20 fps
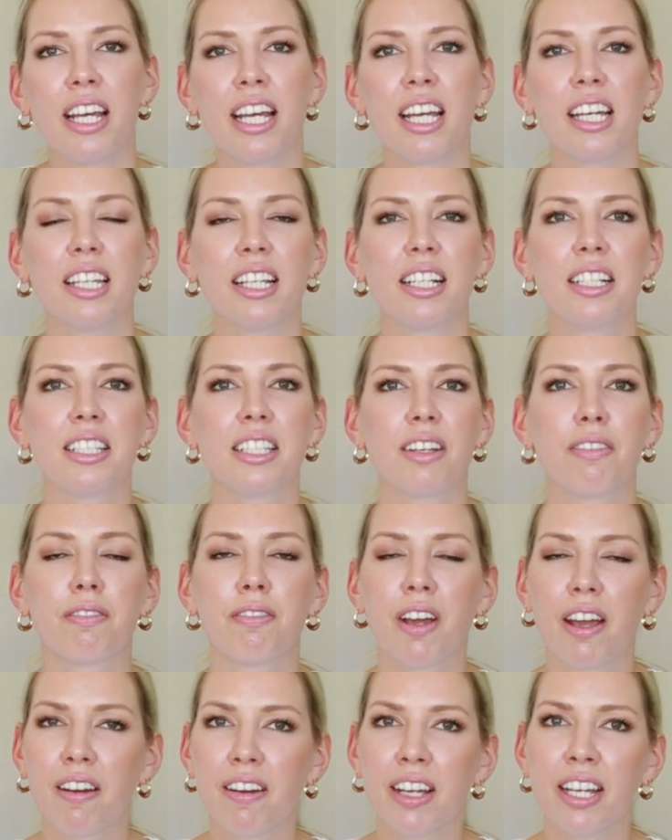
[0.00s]
It is
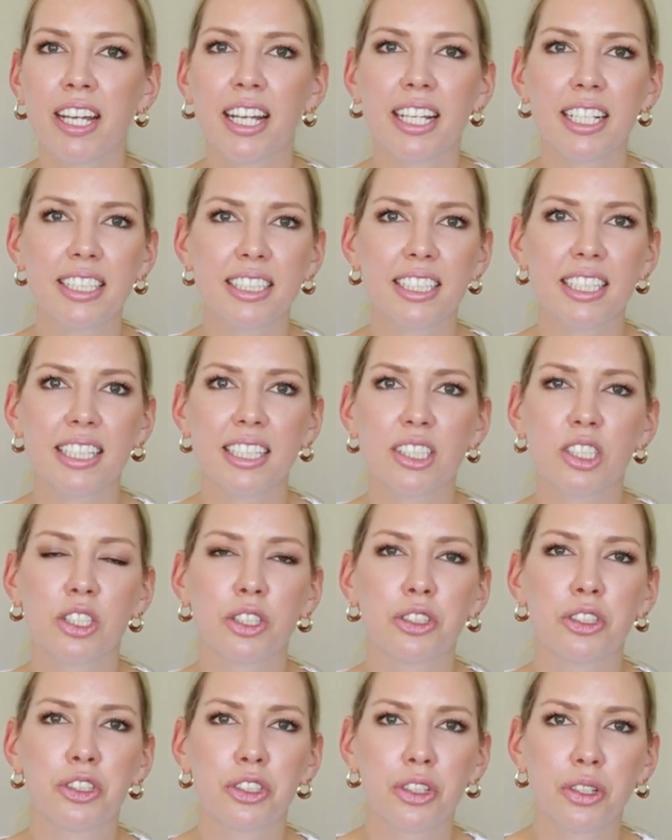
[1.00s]
very easy
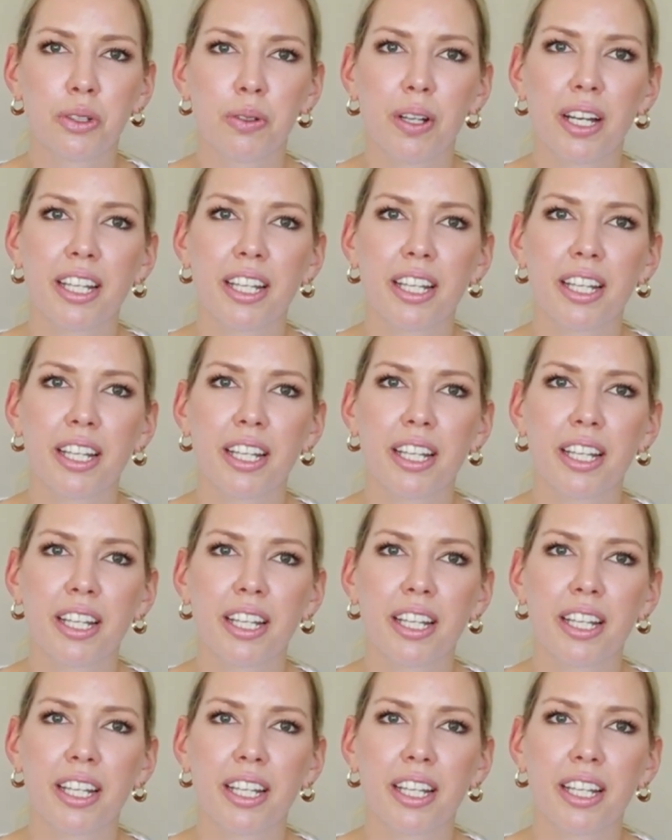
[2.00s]
to do.